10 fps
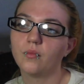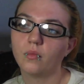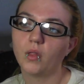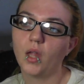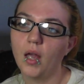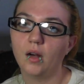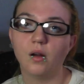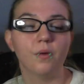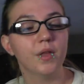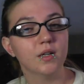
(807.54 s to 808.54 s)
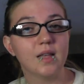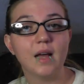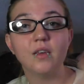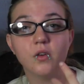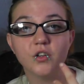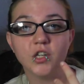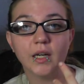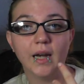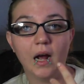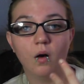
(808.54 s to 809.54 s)
I don't know. There's that. You can check it
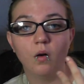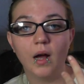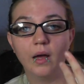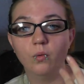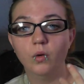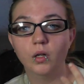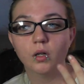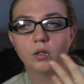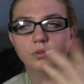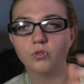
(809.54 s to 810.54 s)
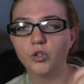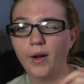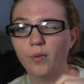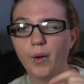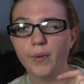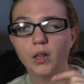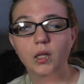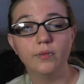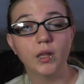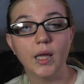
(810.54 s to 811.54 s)
out. I will try to remember to leave a
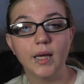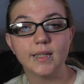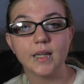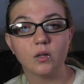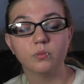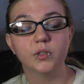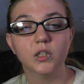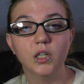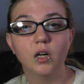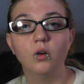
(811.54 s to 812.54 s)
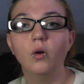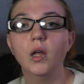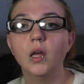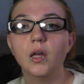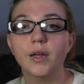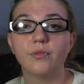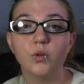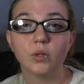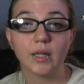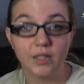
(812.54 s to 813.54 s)
link down below if you would like
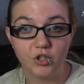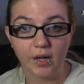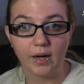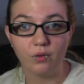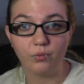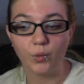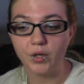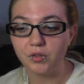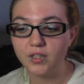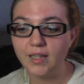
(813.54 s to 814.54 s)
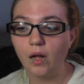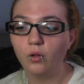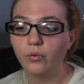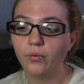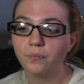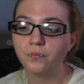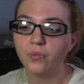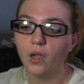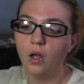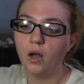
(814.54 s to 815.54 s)
to check it out for yourself.
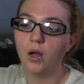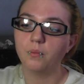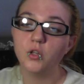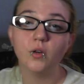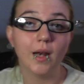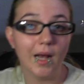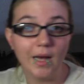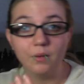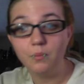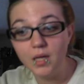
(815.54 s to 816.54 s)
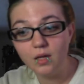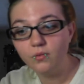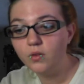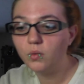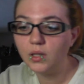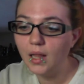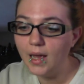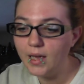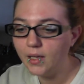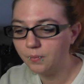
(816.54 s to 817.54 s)
You can add me if you would like.
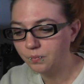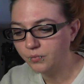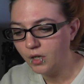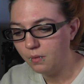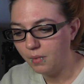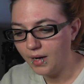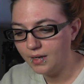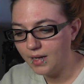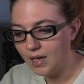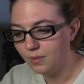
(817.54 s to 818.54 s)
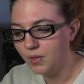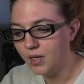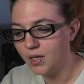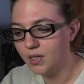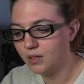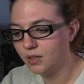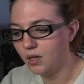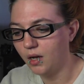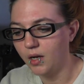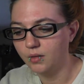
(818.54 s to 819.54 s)
My name is
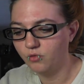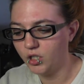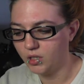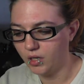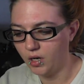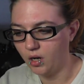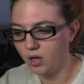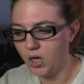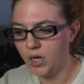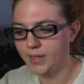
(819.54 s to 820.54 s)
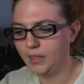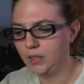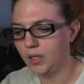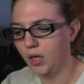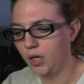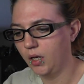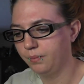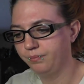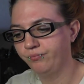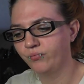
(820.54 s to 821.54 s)
Jessica Audis
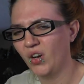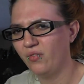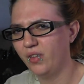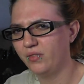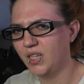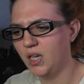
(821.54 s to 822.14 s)
15.